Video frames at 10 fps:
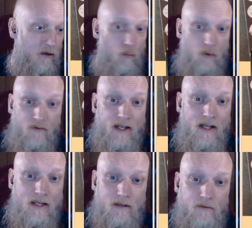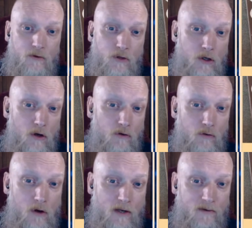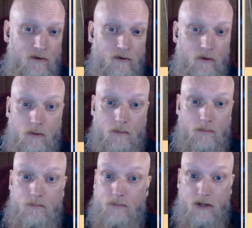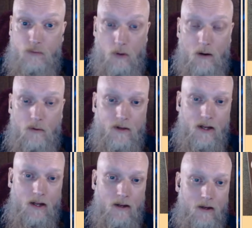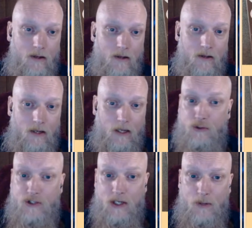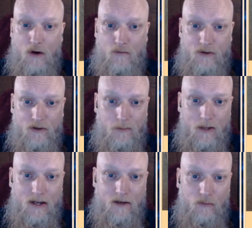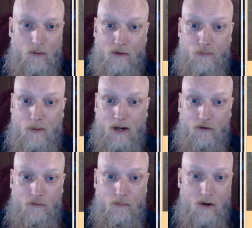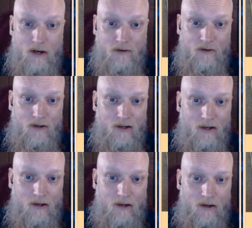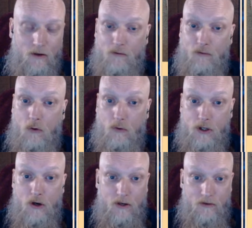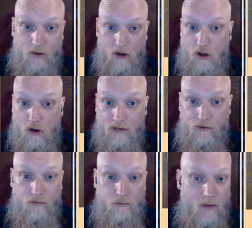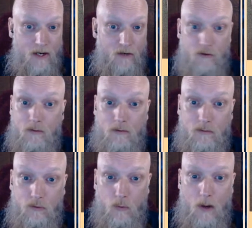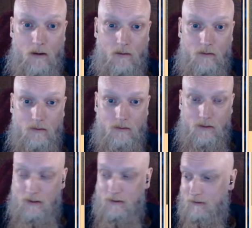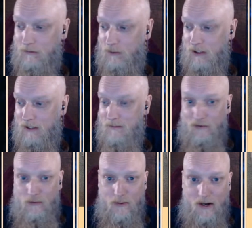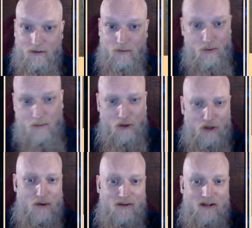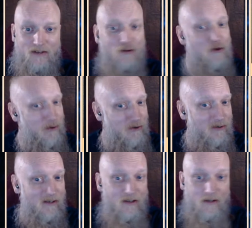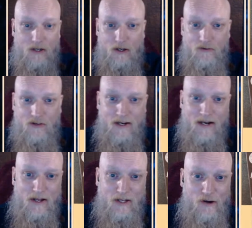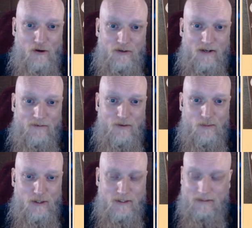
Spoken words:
within the land for the gods or goddesses that dwelled there, it would seem the obvious place where spring springs for a goddess of spring to dwell. We can mix the practical, but I'm not going to go into that too much. You can check it out in the article if you want.